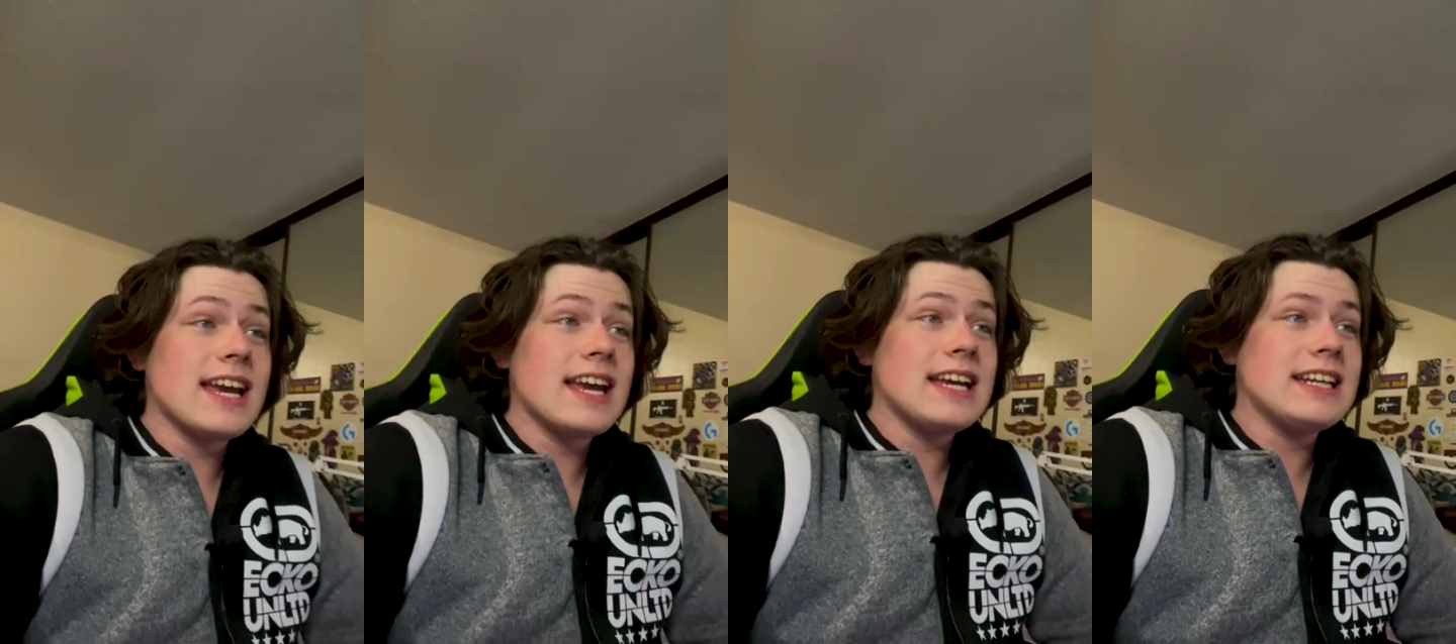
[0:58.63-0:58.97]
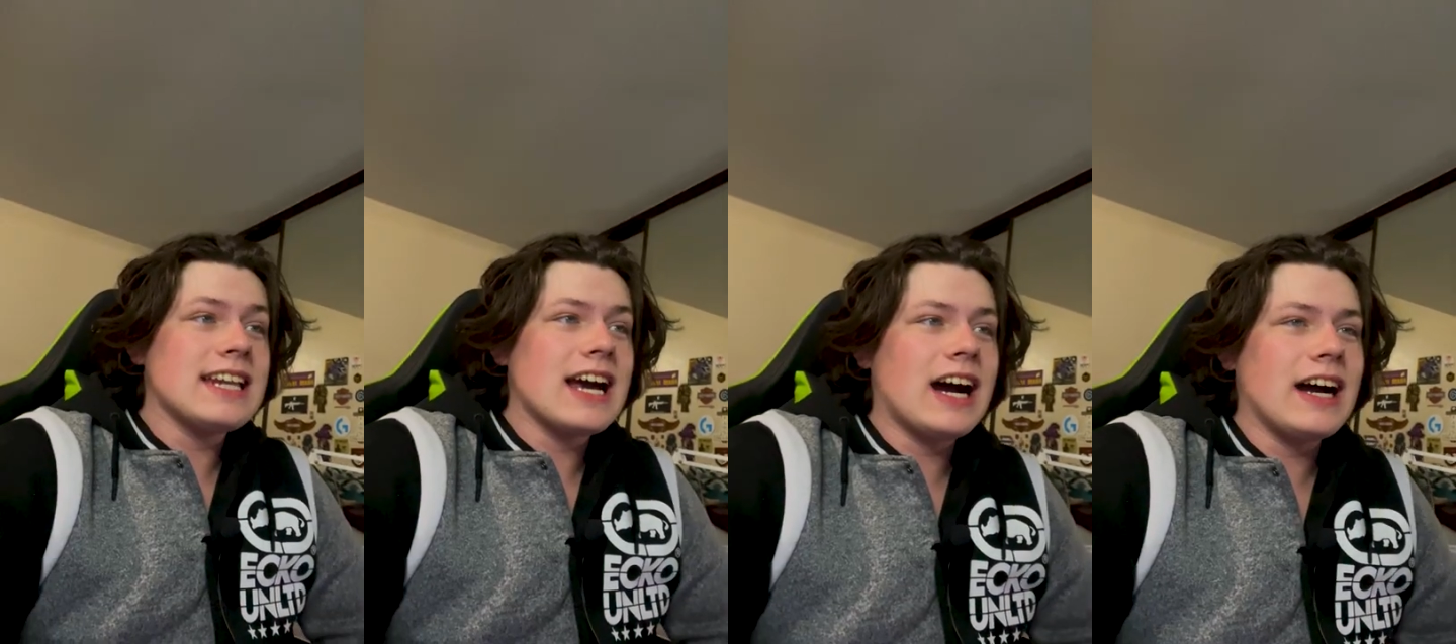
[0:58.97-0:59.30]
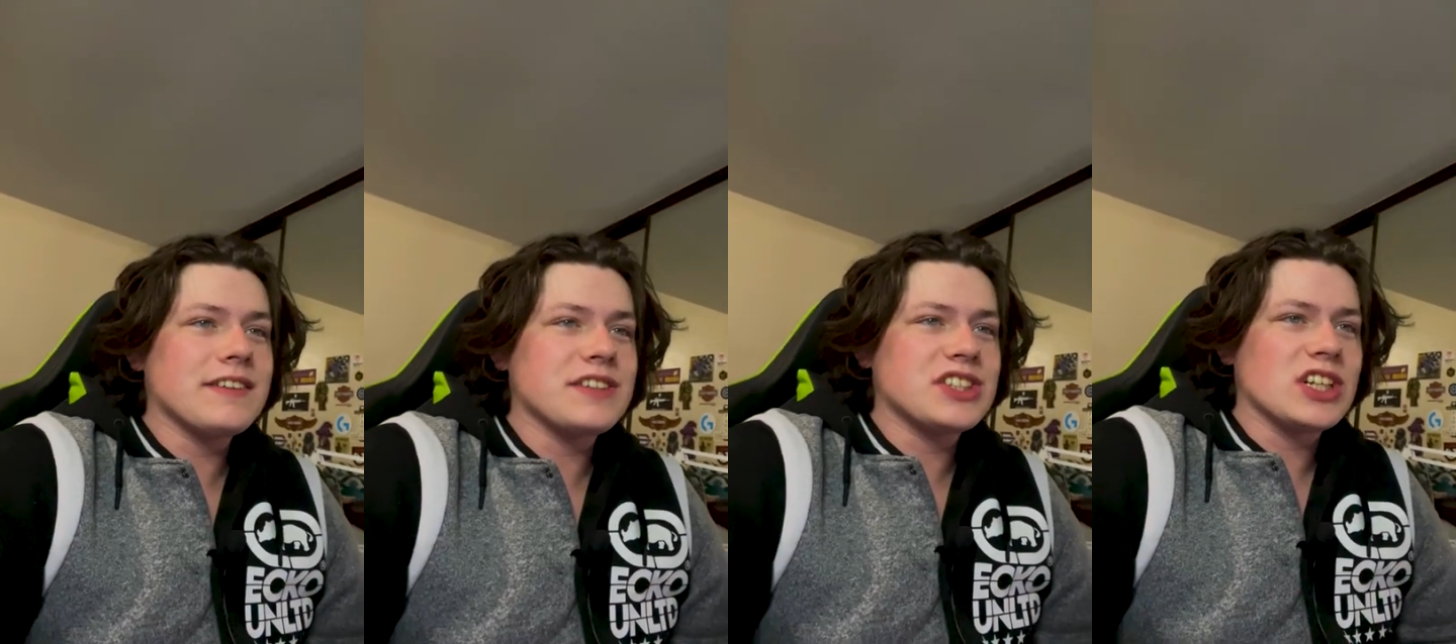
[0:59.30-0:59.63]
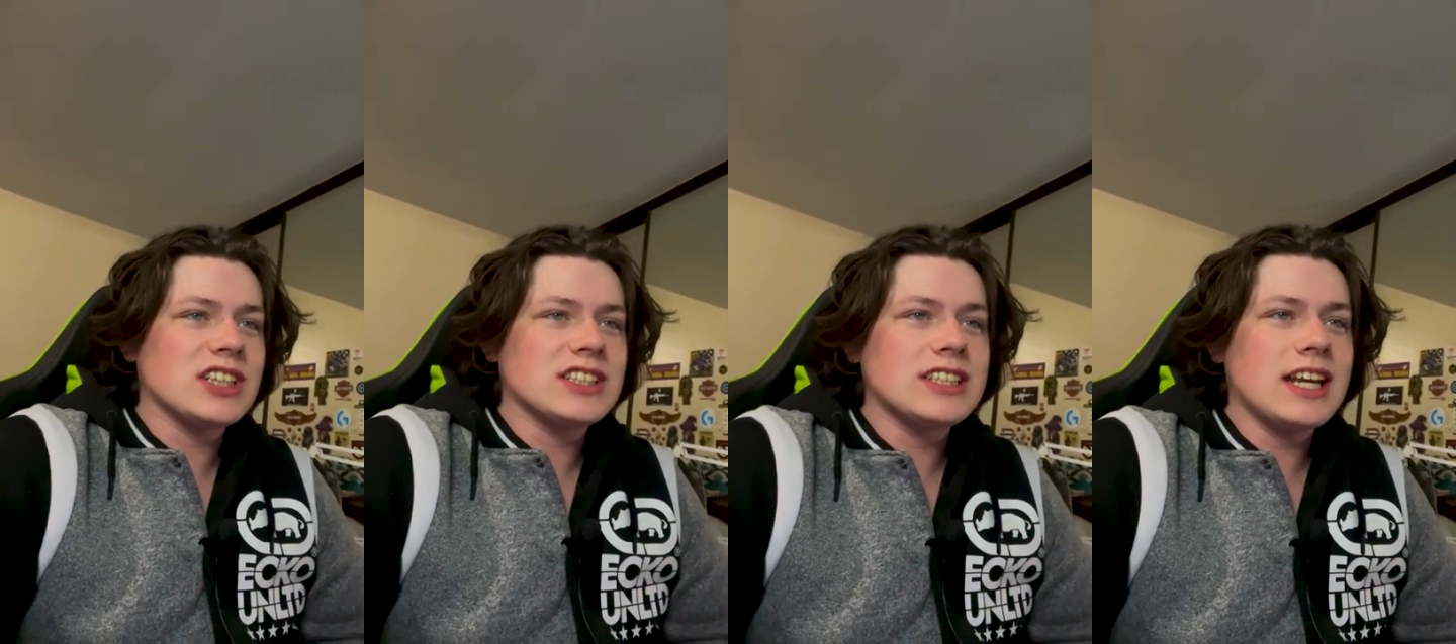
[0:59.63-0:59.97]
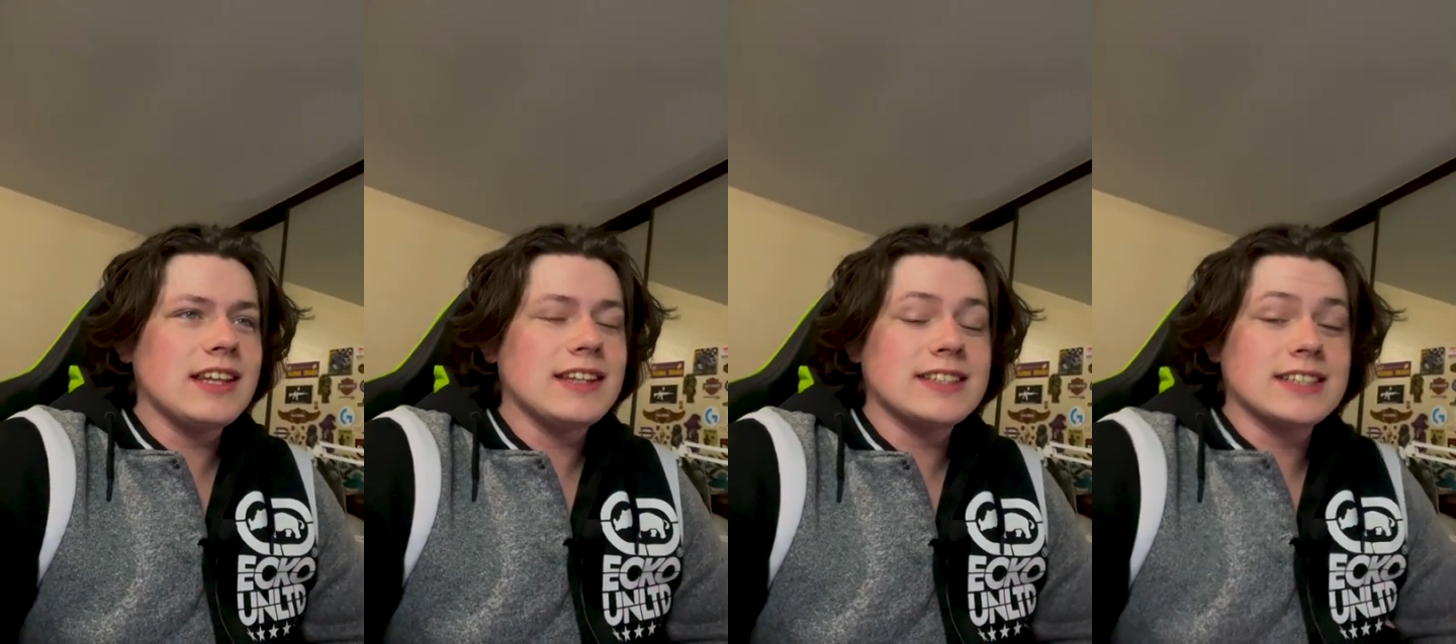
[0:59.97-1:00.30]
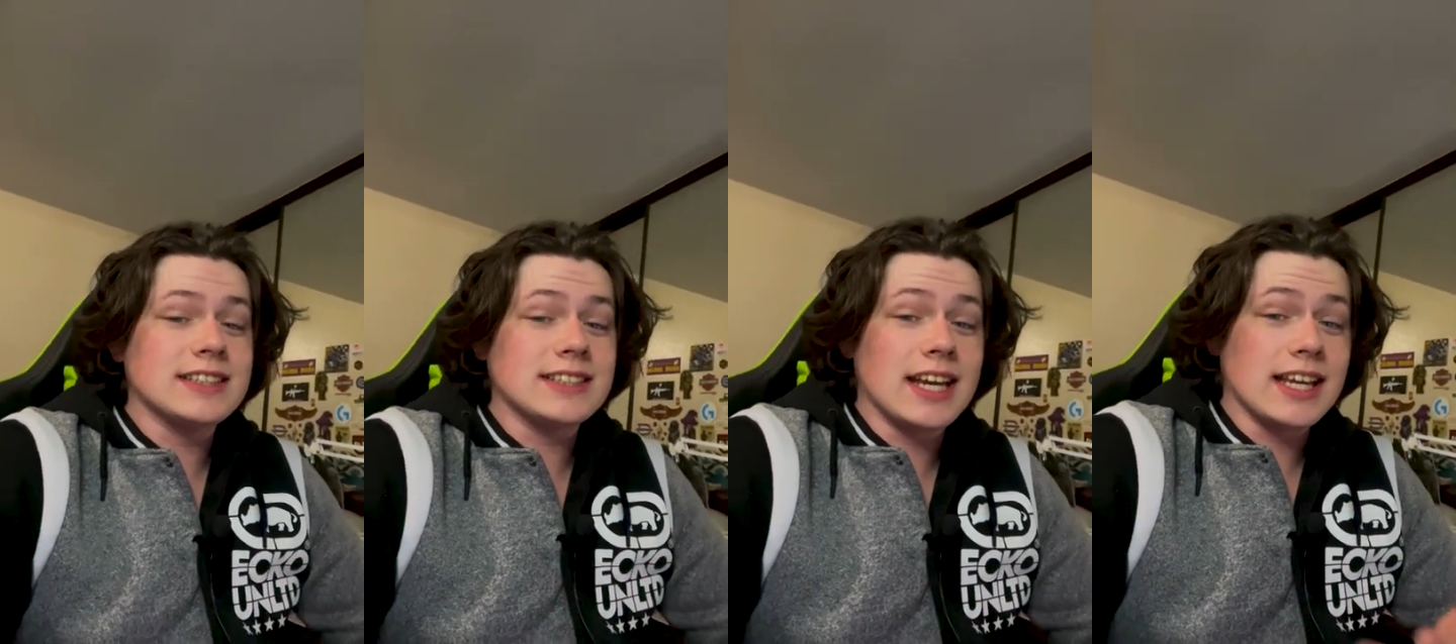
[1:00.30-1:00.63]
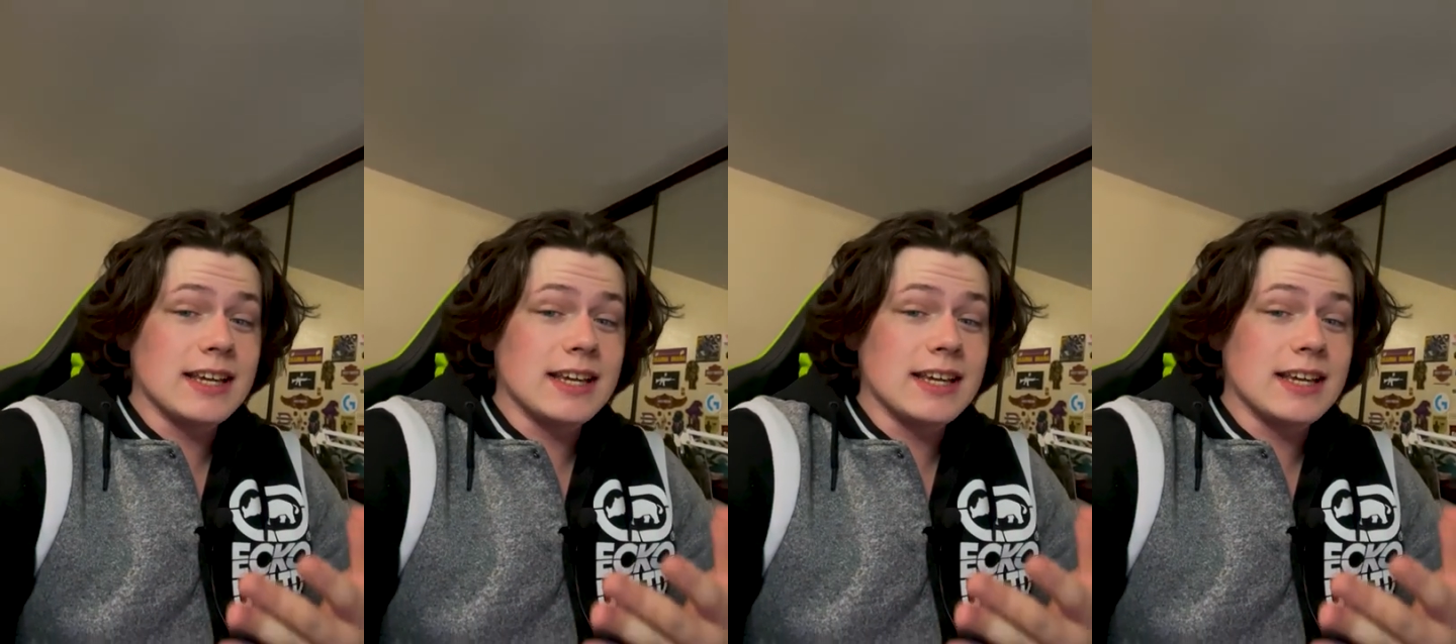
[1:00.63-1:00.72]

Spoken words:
And now I have to start saying this because I